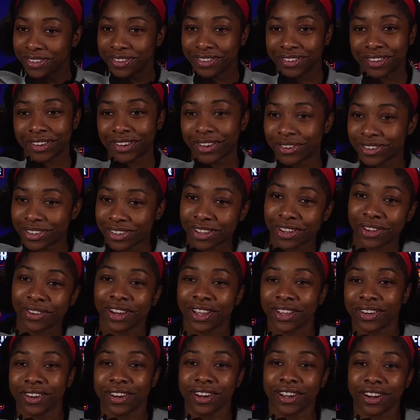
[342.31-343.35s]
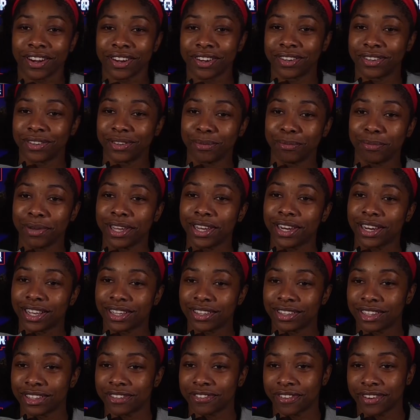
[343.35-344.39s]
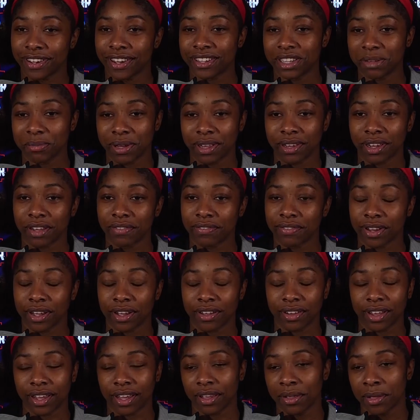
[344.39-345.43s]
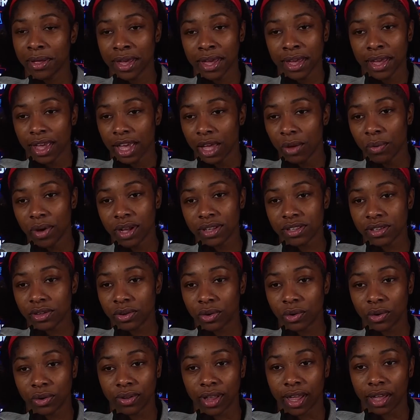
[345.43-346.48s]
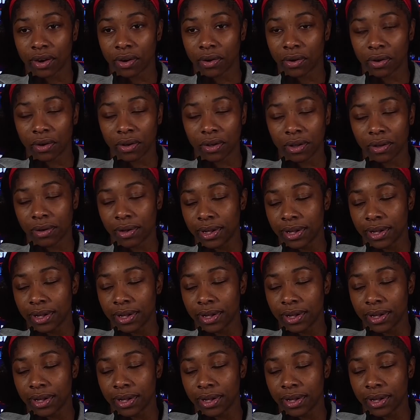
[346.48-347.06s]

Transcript: you know, to go down there and do media, and just for us to be left out, like, it wasn't cool at all.